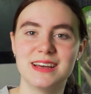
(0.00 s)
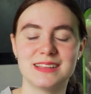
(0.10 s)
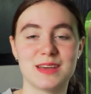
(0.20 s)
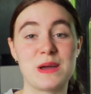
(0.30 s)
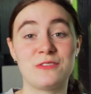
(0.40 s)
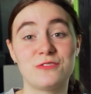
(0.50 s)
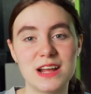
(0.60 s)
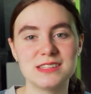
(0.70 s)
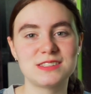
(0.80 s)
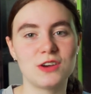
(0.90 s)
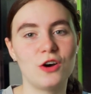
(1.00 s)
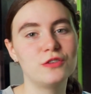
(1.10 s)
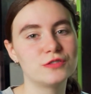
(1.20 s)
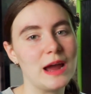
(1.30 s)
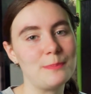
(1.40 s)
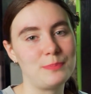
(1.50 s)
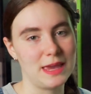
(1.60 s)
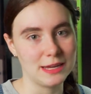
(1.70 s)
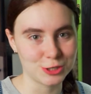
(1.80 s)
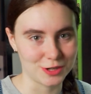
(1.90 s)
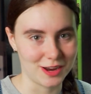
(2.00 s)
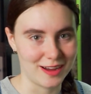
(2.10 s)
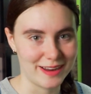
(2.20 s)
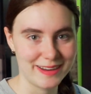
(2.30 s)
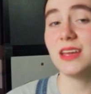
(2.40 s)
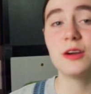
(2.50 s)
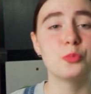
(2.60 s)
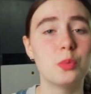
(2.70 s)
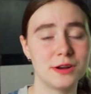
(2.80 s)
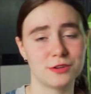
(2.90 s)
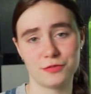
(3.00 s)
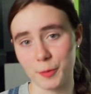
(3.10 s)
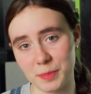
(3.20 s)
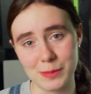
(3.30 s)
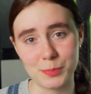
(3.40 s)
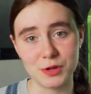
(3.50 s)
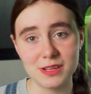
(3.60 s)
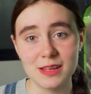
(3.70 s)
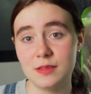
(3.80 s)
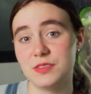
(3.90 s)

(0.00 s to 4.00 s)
like my friends over at Patreon. They're wonderful people.